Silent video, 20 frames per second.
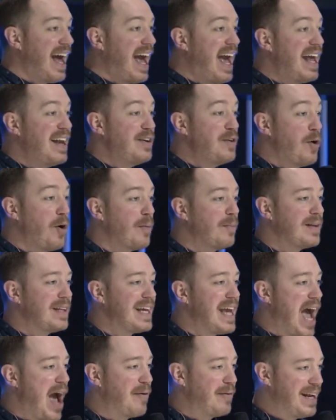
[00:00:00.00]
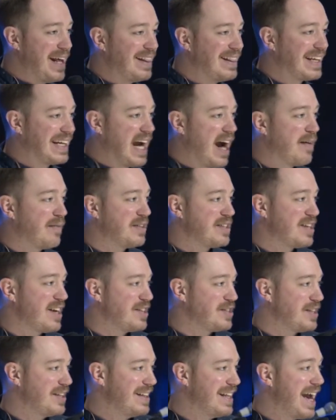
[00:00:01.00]
And normally I would end the
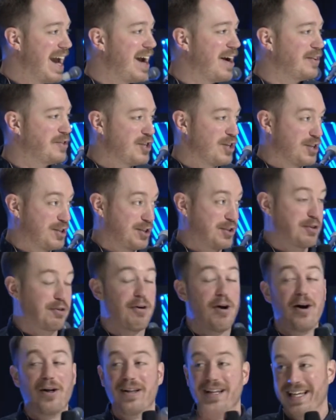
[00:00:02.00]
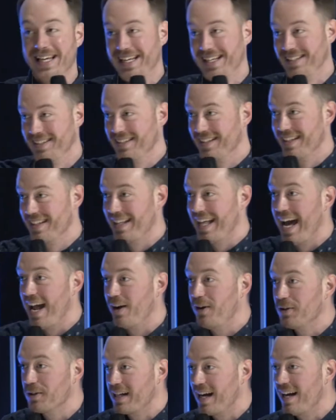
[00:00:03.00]
conversation there, just trolling that
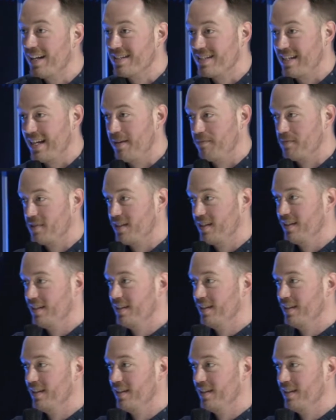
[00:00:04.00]
whole concept.